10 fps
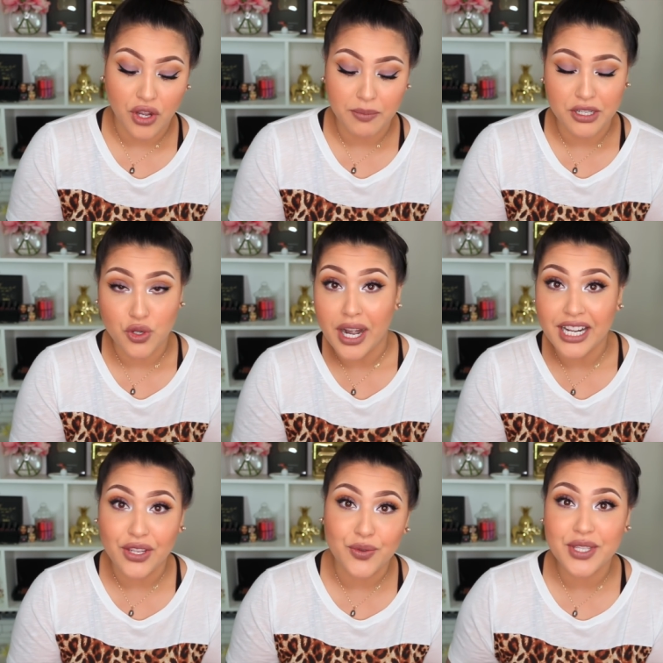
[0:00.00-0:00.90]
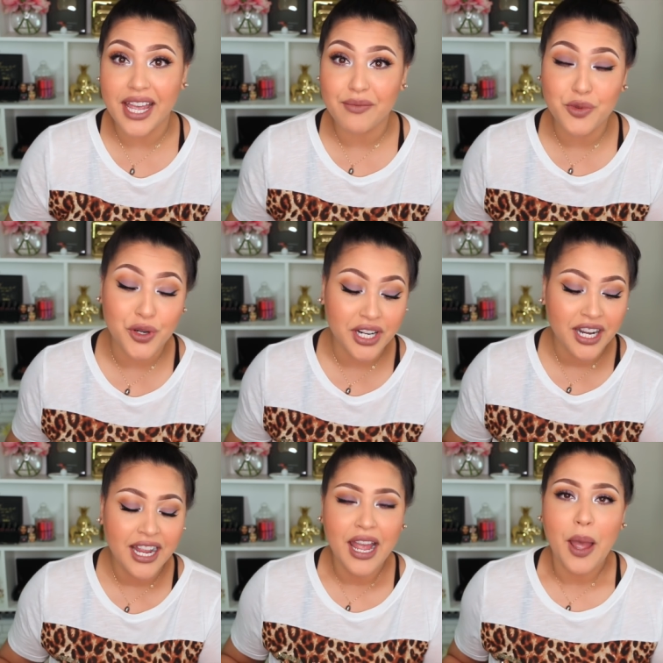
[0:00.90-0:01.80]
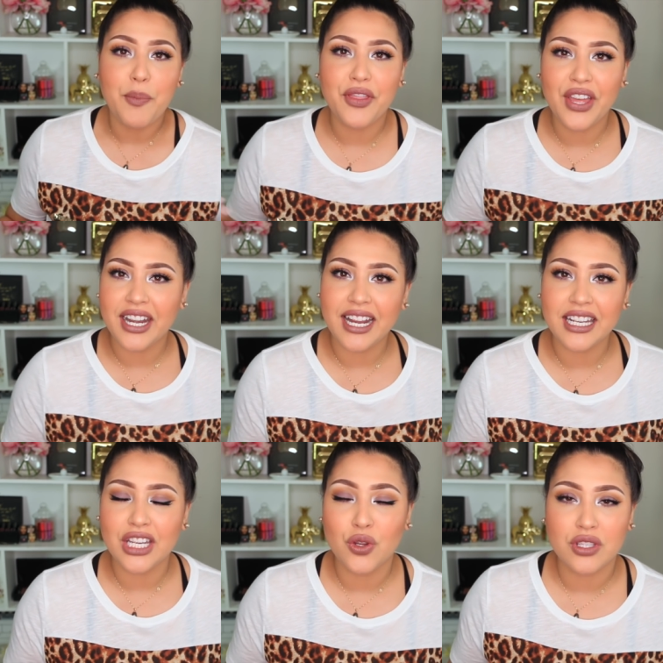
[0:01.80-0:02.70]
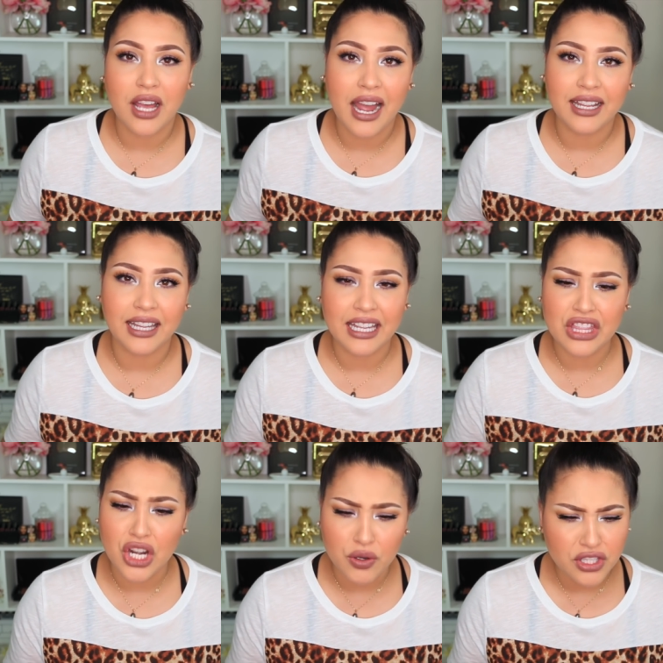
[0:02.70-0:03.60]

so I've been trying to use that more, but then I didn't use a highlight in there.